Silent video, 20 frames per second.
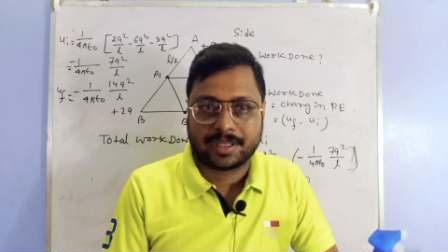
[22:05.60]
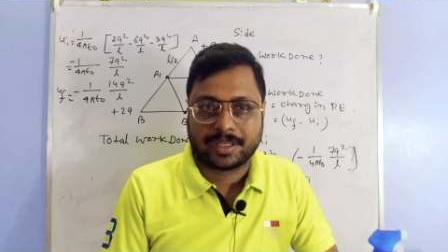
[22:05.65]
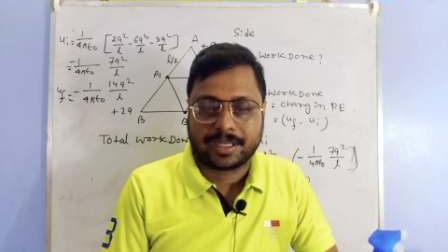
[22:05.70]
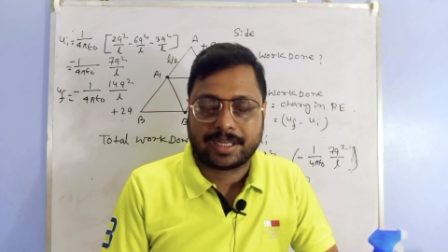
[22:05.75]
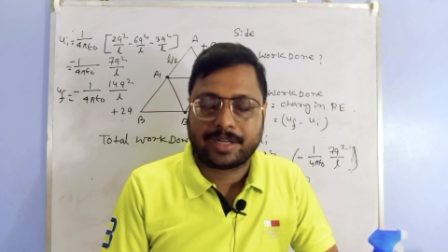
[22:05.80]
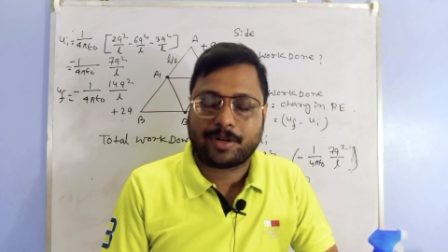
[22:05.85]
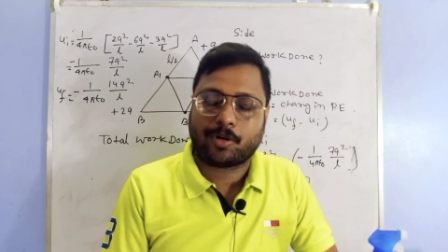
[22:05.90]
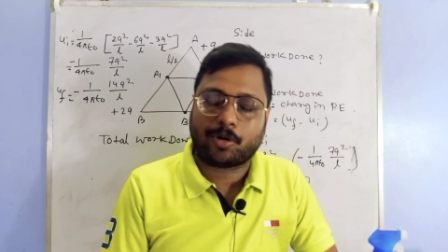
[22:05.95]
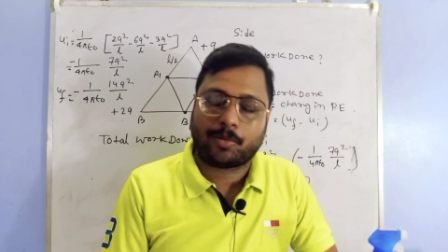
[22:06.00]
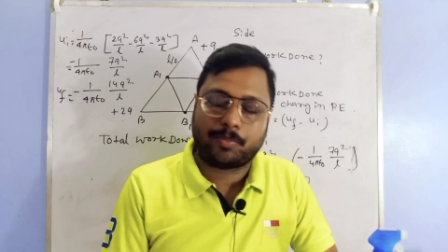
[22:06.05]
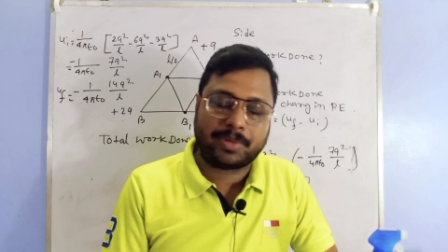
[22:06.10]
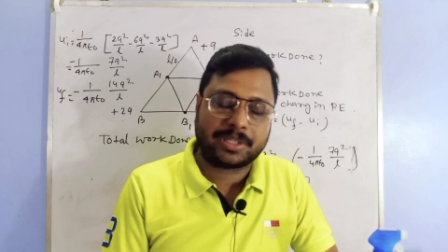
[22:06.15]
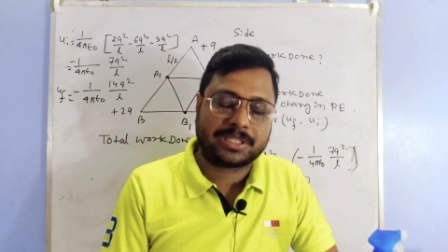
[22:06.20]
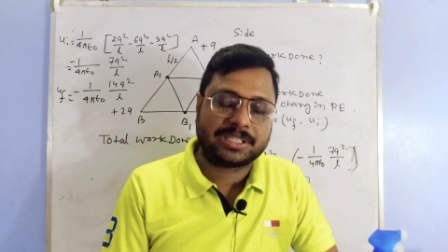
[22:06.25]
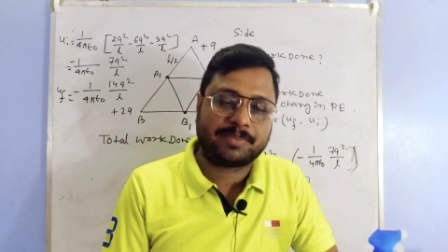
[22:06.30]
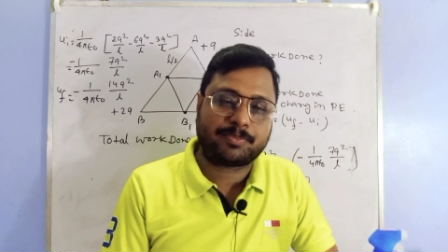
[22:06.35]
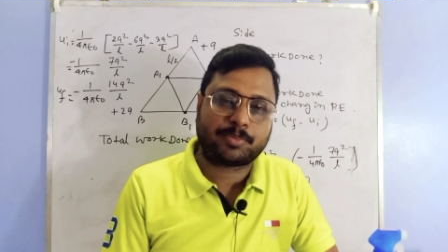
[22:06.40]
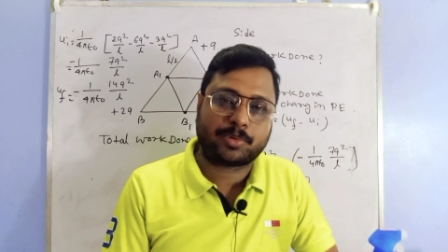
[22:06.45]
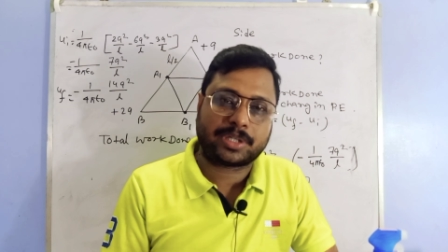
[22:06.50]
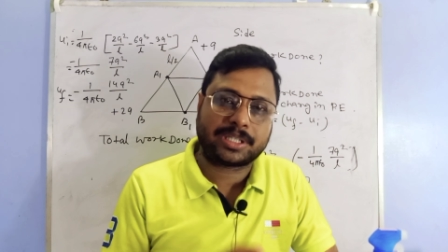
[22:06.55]
And
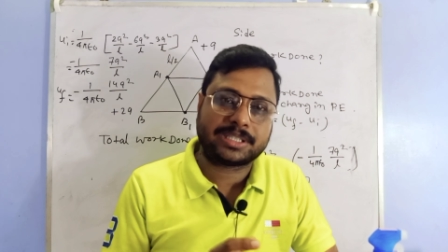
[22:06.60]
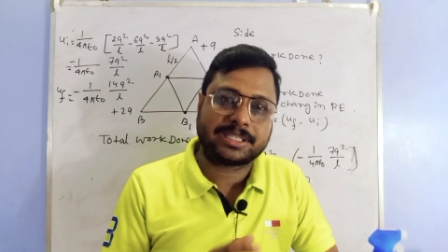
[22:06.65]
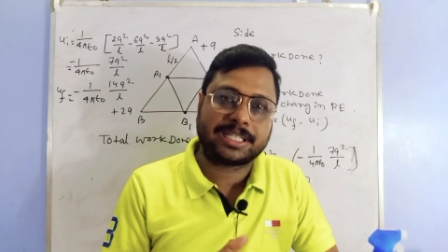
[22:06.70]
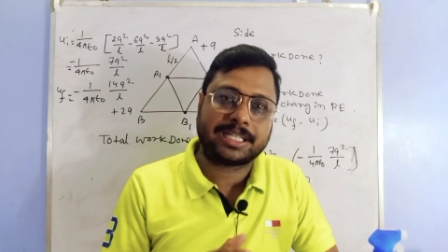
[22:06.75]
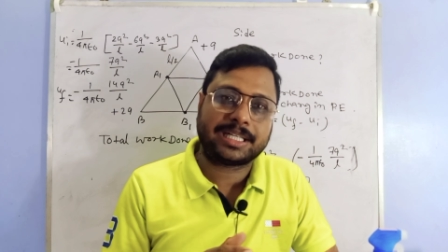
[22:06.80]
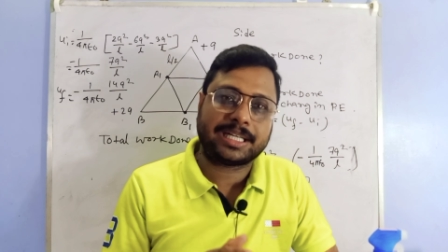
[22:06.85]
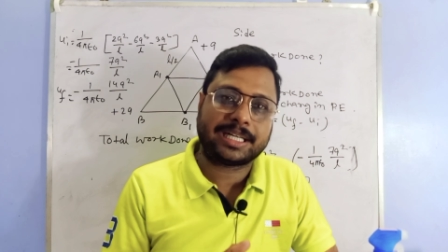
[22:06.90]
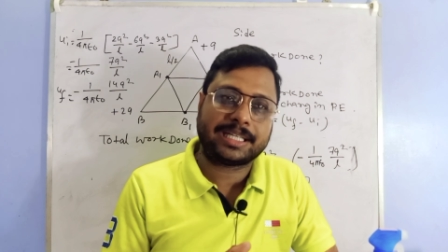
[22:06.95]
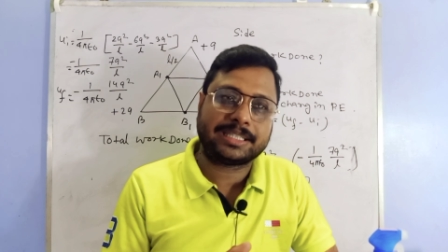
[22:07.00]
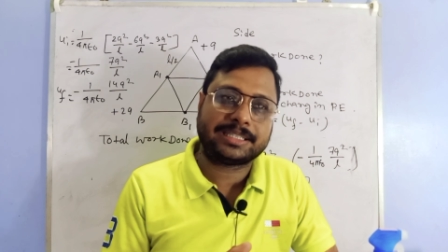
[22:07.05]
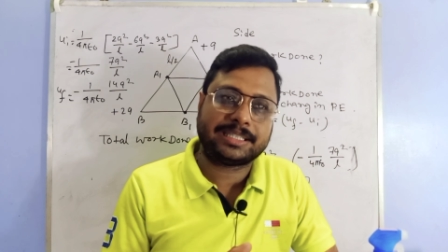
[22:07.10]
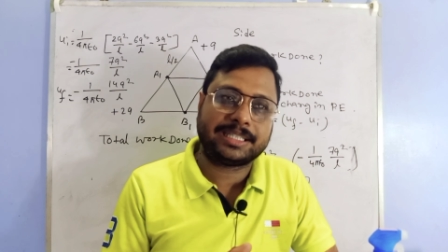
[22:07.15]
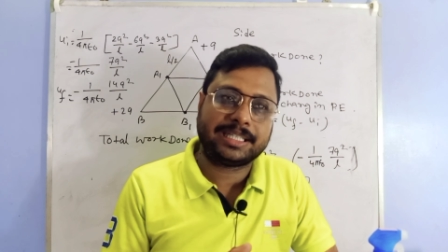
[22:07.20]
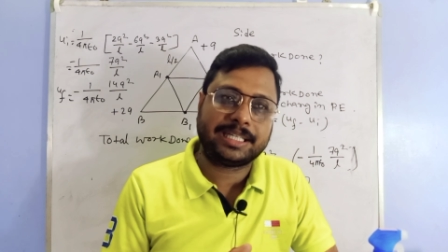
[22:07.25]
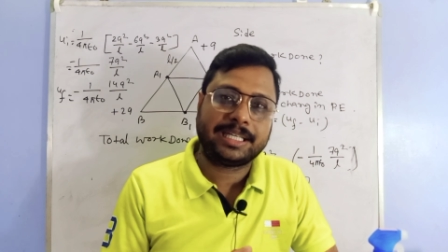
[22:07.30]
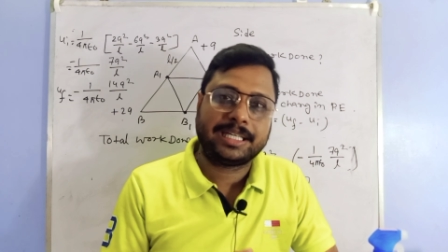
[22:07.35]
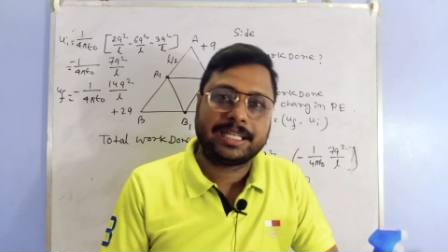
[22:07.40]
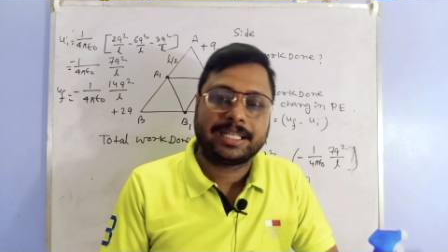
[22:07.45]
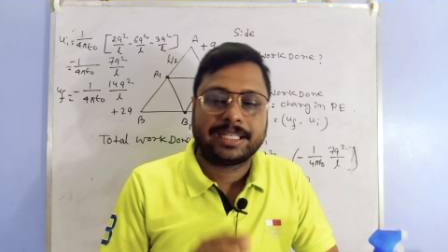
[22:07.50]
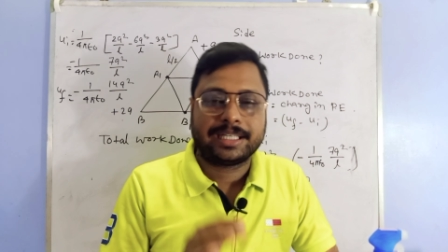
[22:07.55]
obviously potential
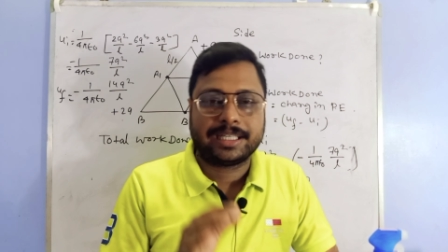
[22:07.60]
energy